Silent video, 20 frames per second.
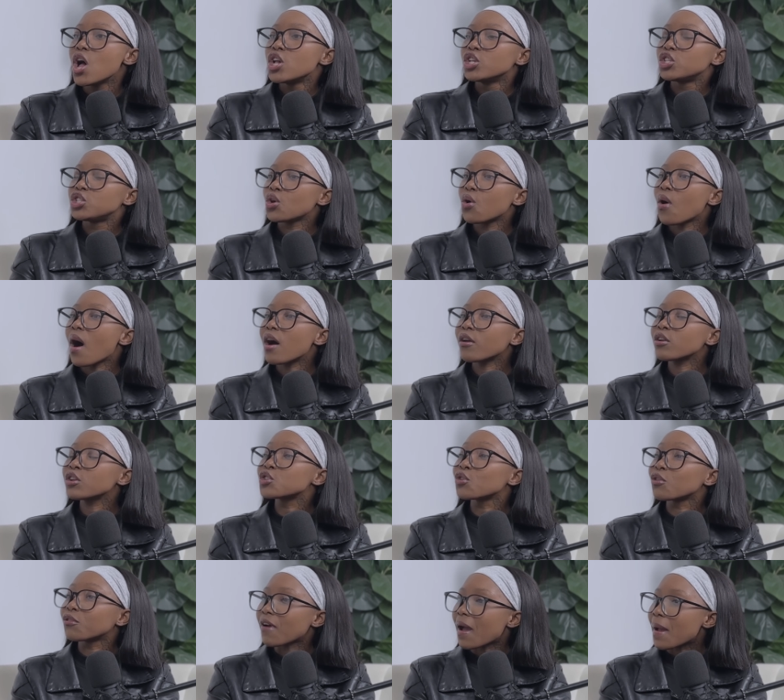So how does
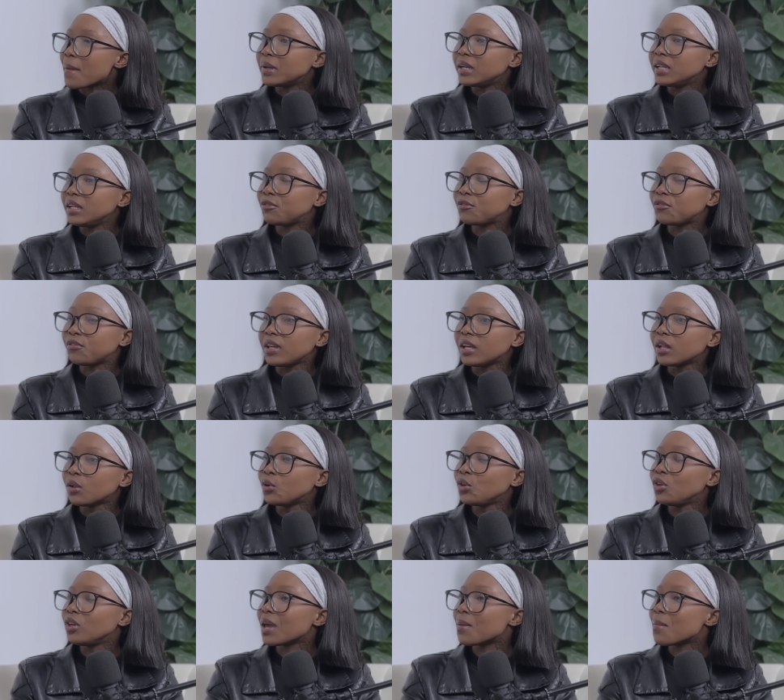your family feel
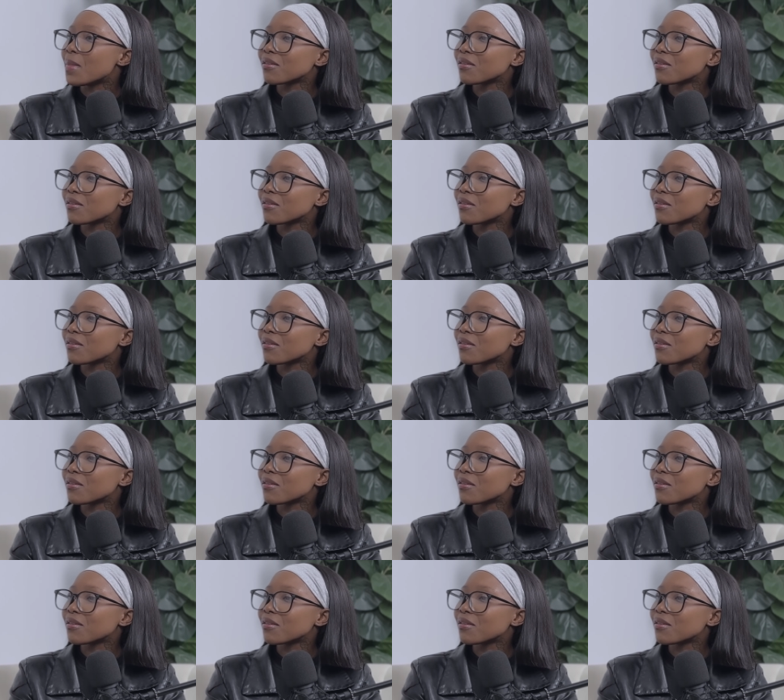when you came